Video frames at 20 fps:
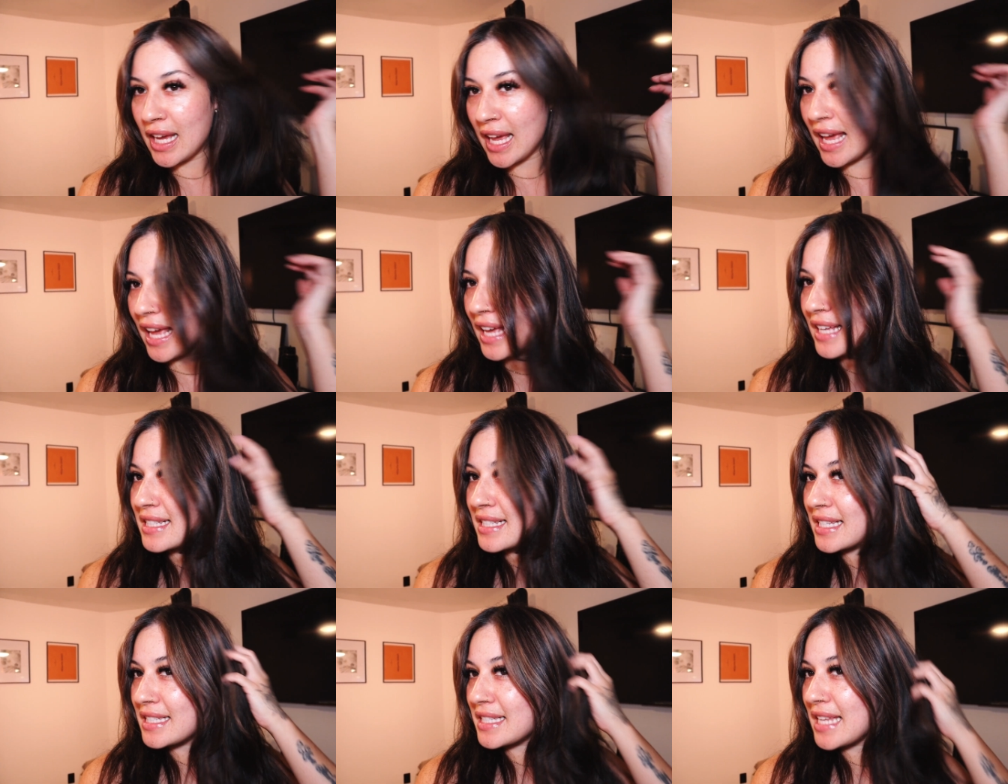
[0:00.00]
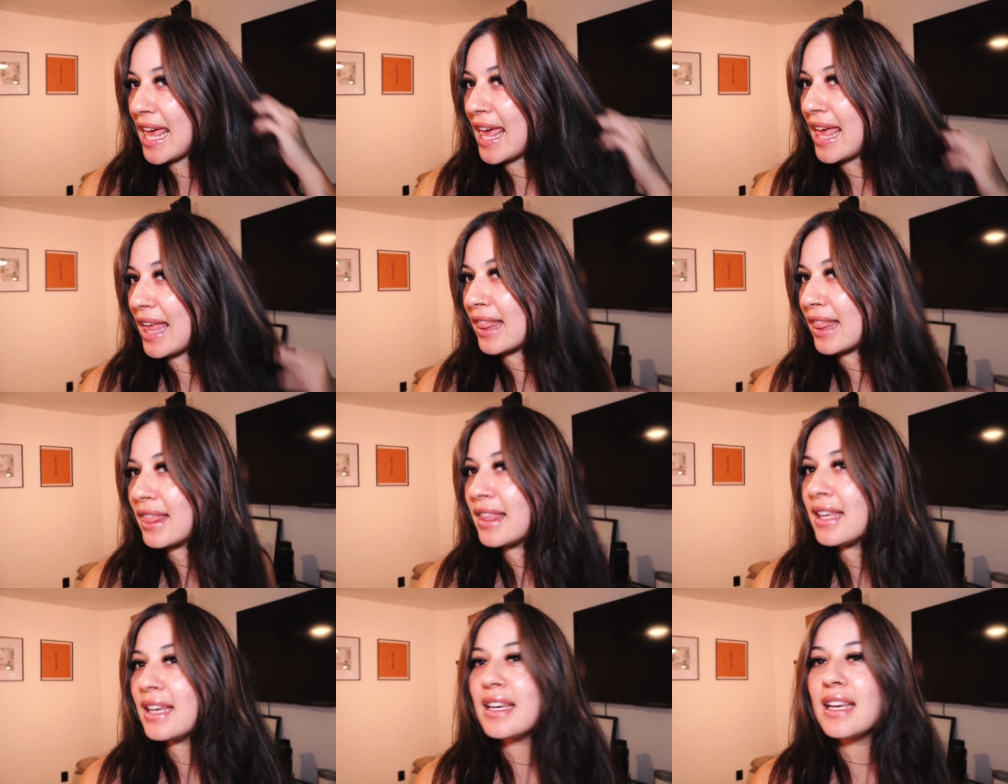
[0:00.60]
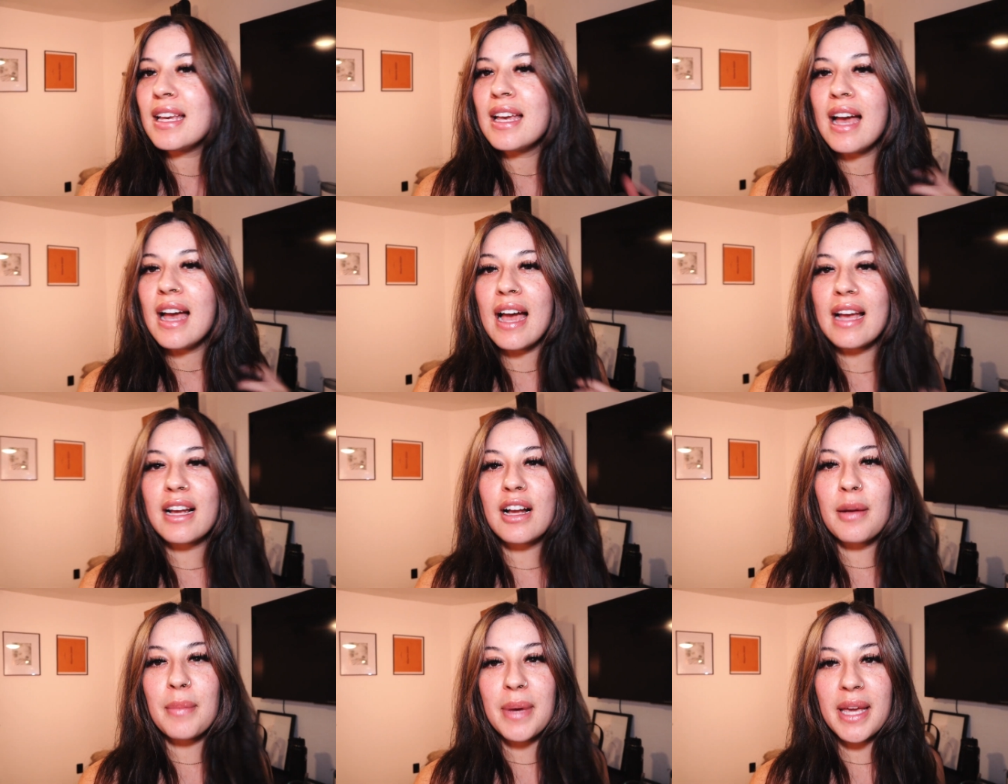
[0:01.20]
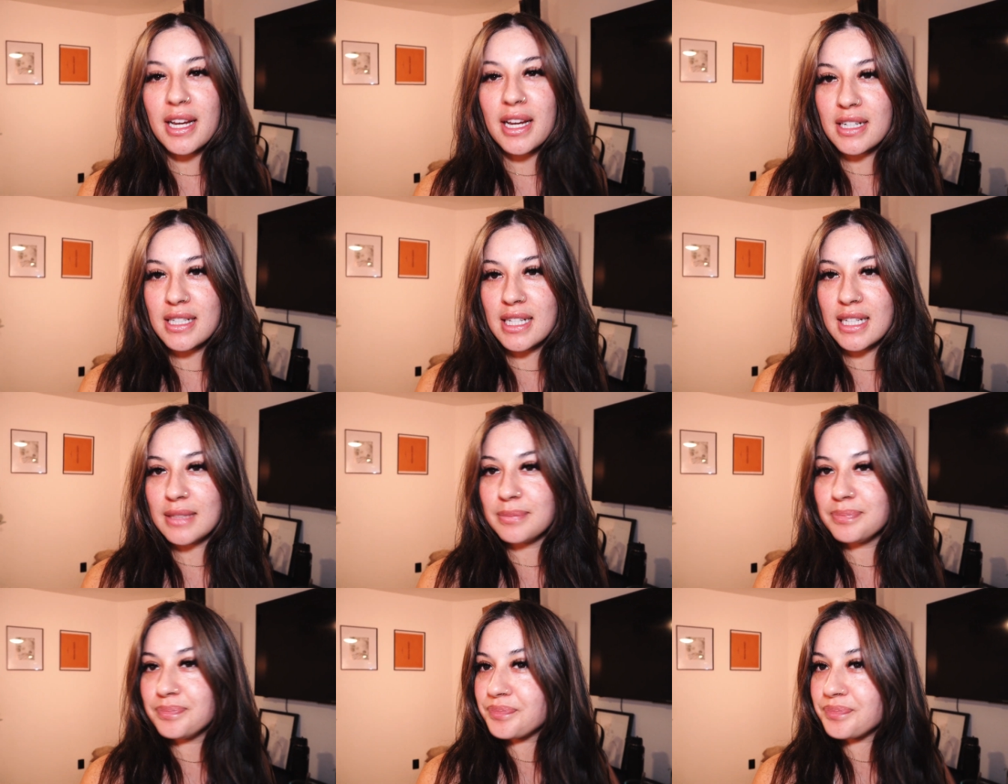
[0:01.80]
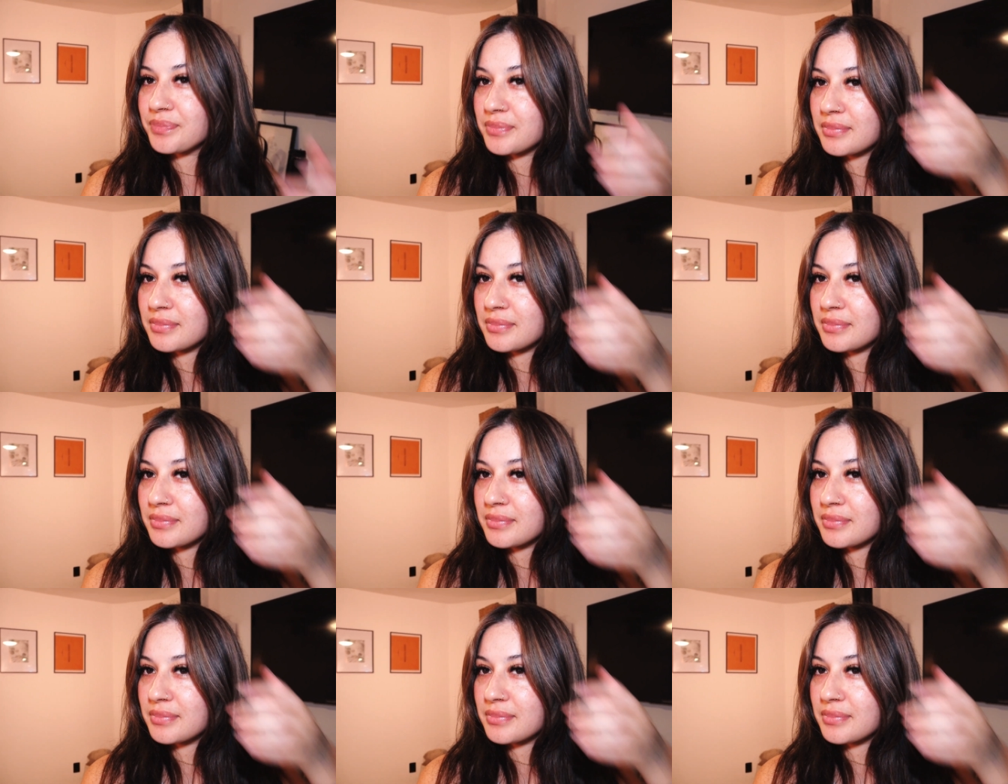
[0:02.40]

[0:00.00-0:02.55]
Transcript: can't tell, I got my hair done.